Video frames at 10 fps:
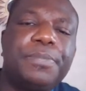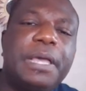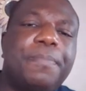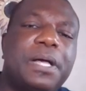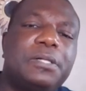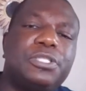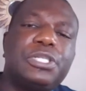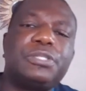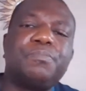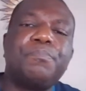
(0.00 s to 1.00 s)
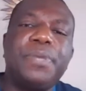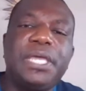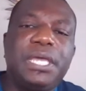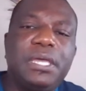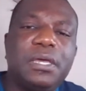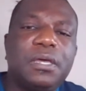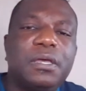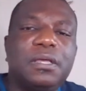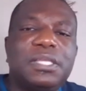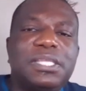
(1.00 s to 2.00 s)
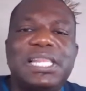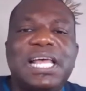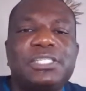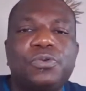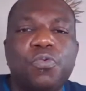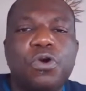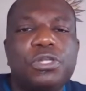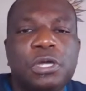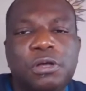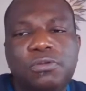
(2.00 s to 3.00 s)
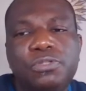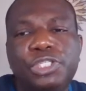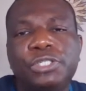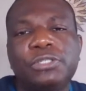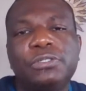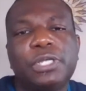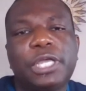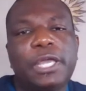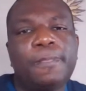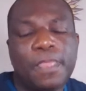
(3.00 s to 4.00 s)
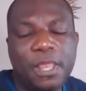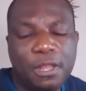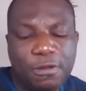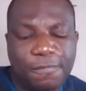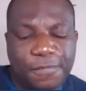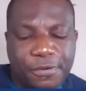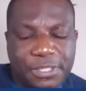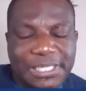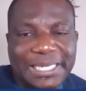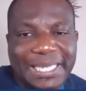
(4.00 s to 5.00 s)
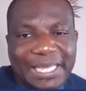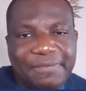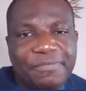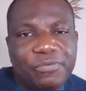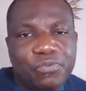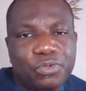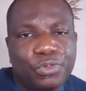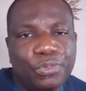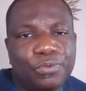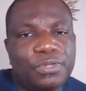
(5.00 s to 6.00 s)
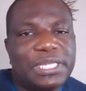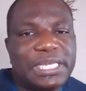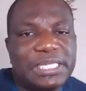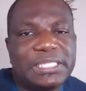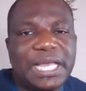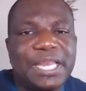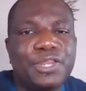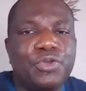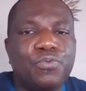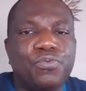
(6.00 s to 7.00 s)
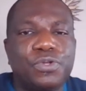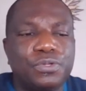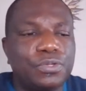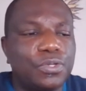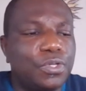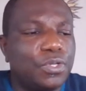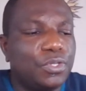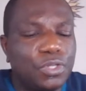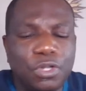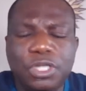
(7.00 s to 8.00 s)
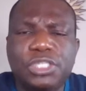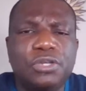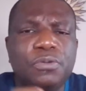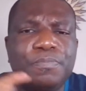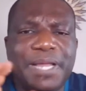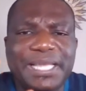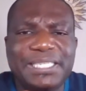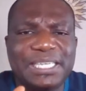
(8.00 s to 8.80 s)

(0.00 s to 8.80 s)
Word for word: PayPal.me slash Word Culture. Okay, look for us and give through these, and you will the Lord's gonna bless,